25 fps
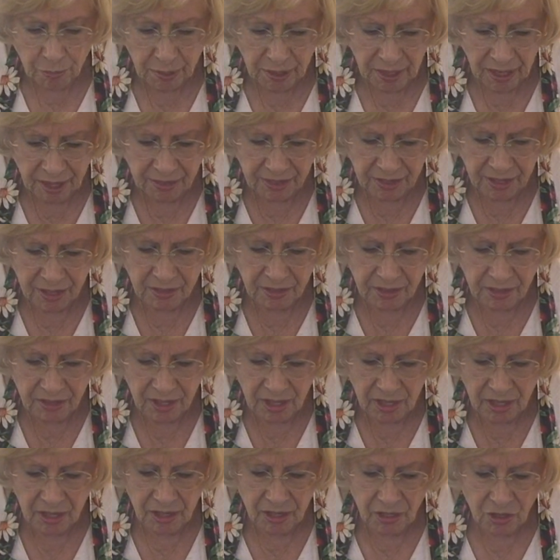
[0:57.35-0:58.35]
but I think
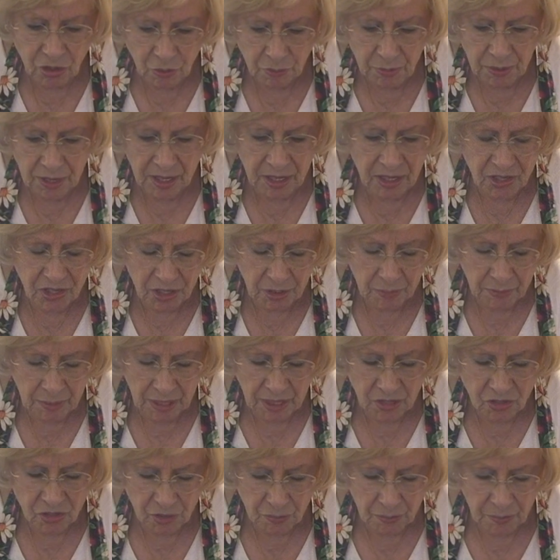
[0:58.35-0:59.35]
the humidity
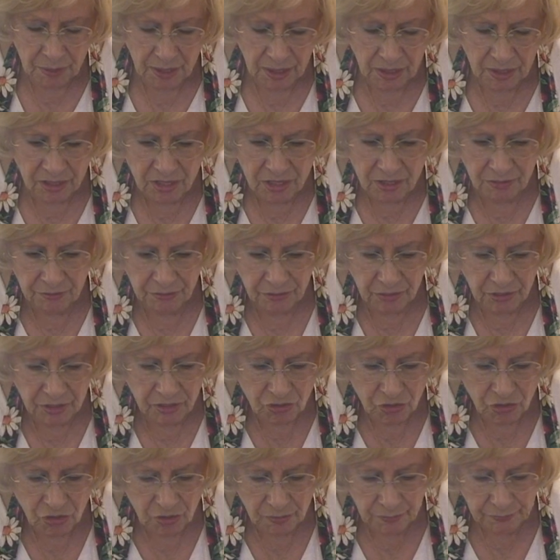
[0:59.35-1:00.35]
makes a big
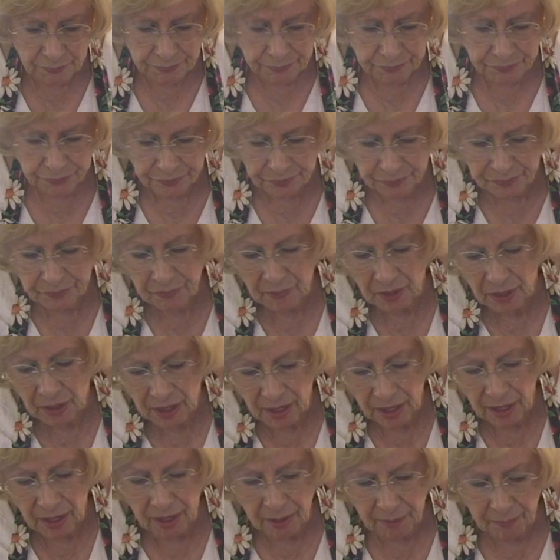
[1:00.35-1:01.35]
difference.
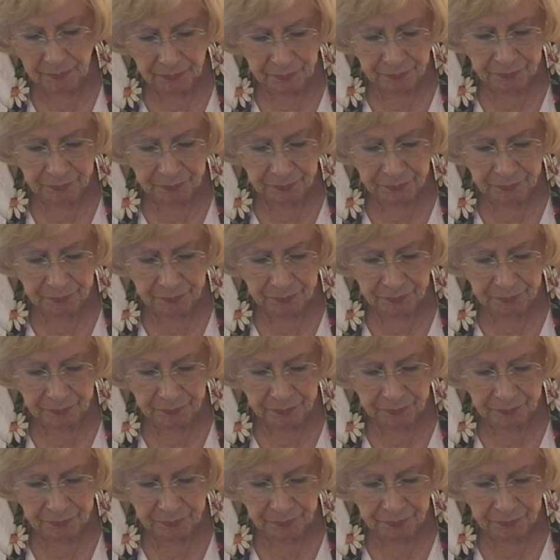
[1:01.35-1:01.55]
Okay.